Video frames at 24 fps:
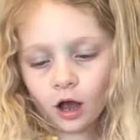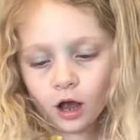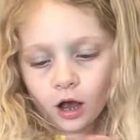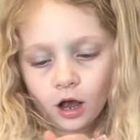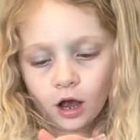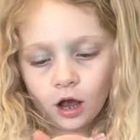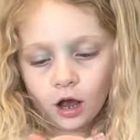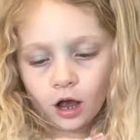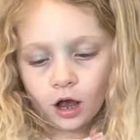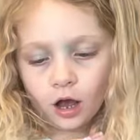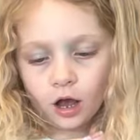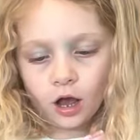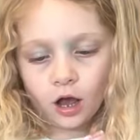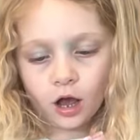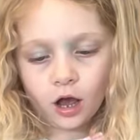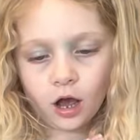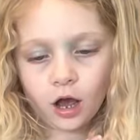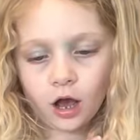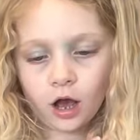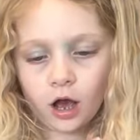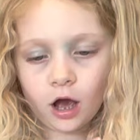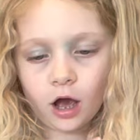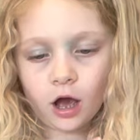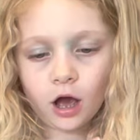Whoa.
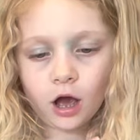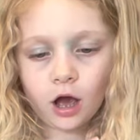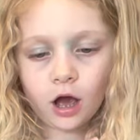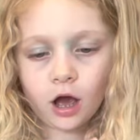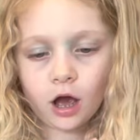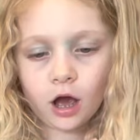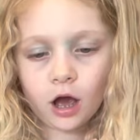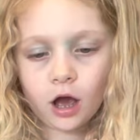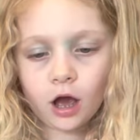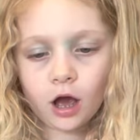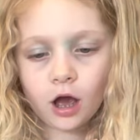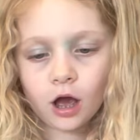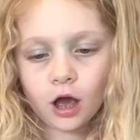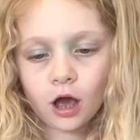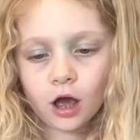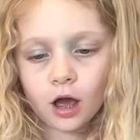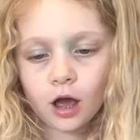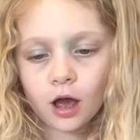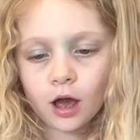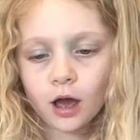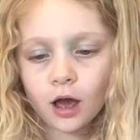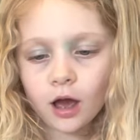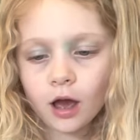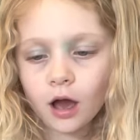
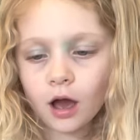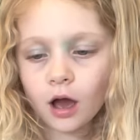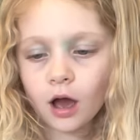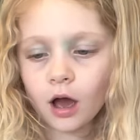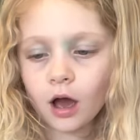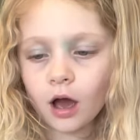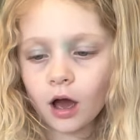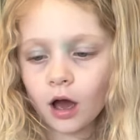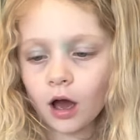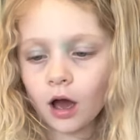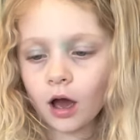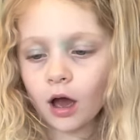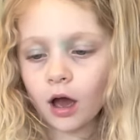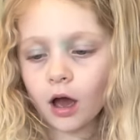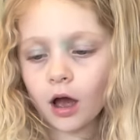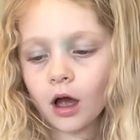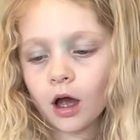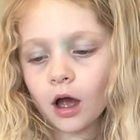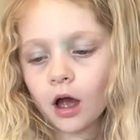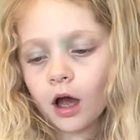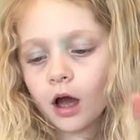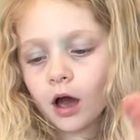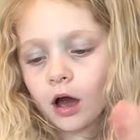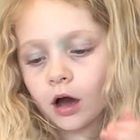Did you get one of the girls
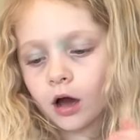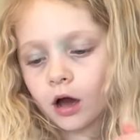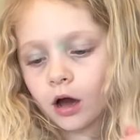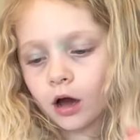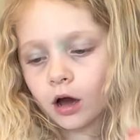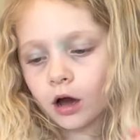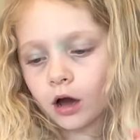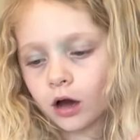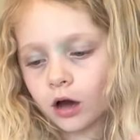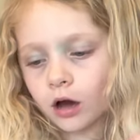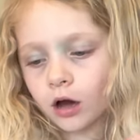you wanted?